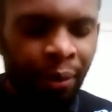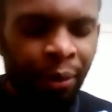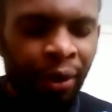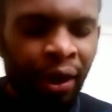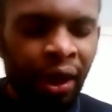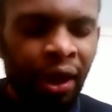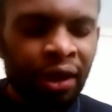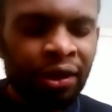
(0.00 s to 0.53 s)
uh, against,
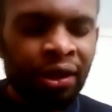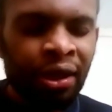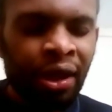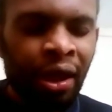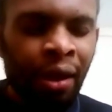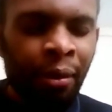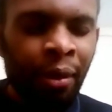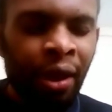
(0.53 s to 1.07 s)
pray uh, against
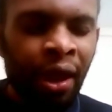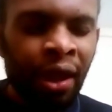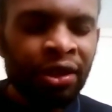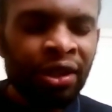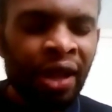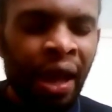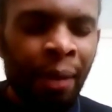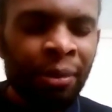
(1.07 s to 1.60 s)

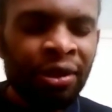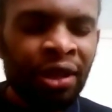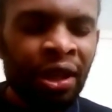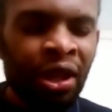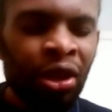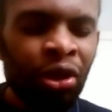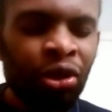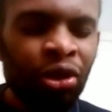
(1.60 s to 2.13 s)
against the habits
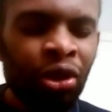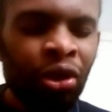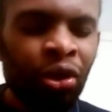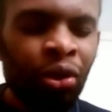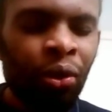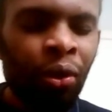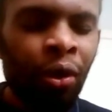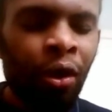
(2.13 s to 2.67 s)
that they used to
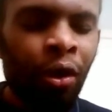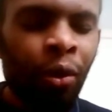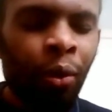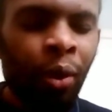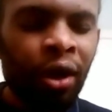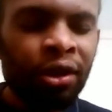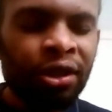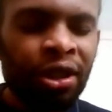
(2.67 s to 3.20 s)
do
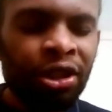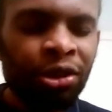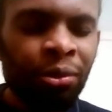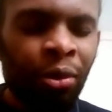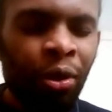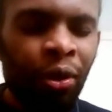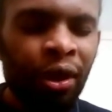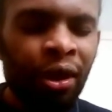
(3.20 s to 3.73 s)
whilst they're
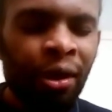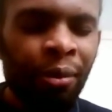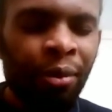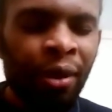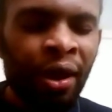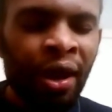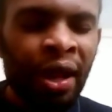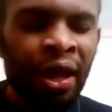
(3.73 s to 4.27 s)
smoking. I
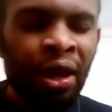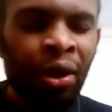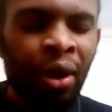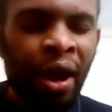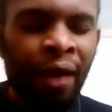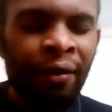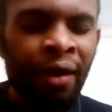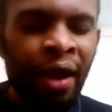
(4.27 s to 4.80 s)
pray that they
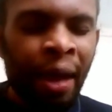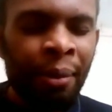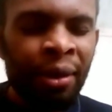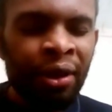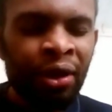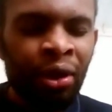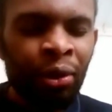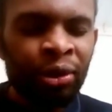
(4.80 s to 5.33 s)
don't have that
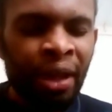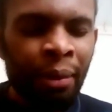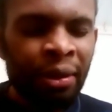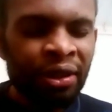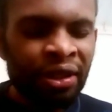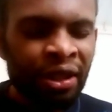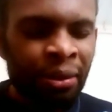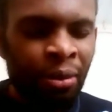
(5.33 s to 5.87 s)
habit, those
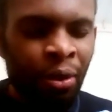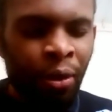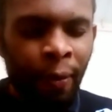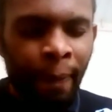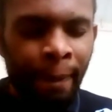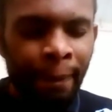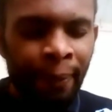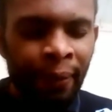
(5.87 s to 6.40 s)
habits anymore.